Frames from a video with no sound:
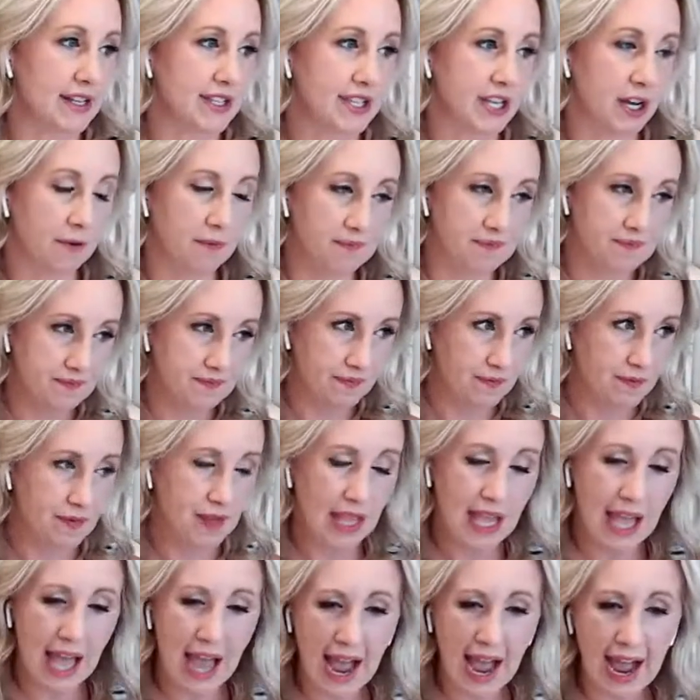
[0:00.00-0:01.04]
So
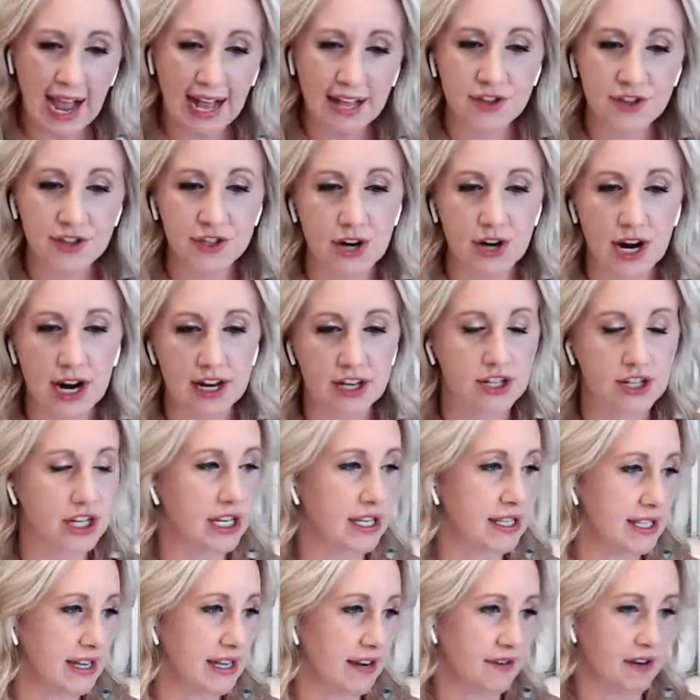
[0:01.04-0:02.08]
ad strategy
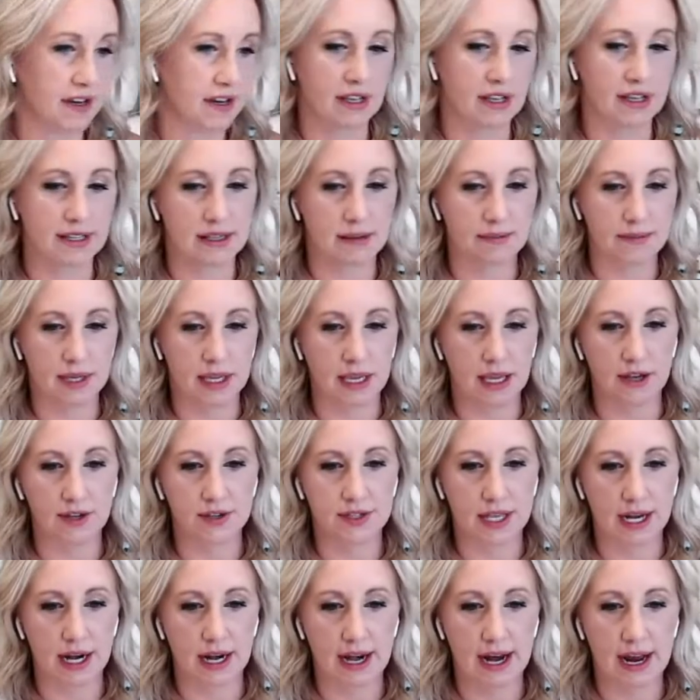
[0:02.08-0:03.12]
is definitely something else
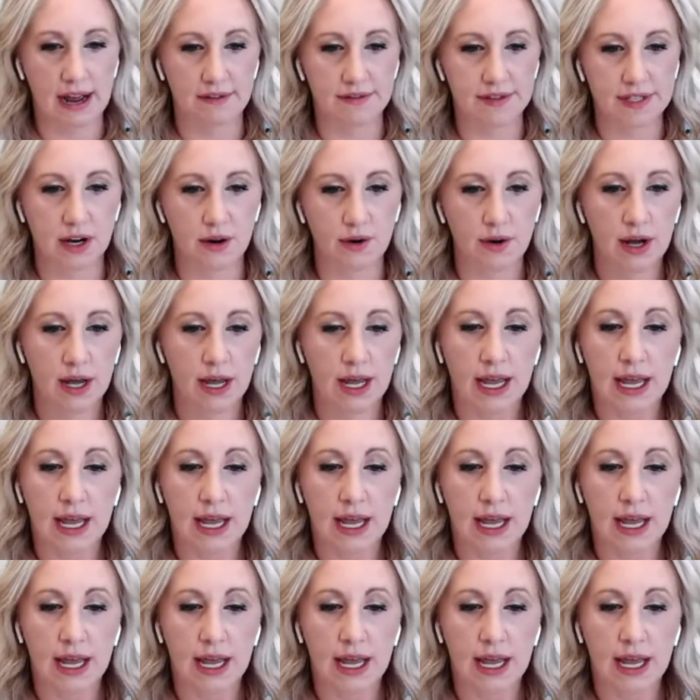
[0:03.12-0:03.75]
that I'd have. So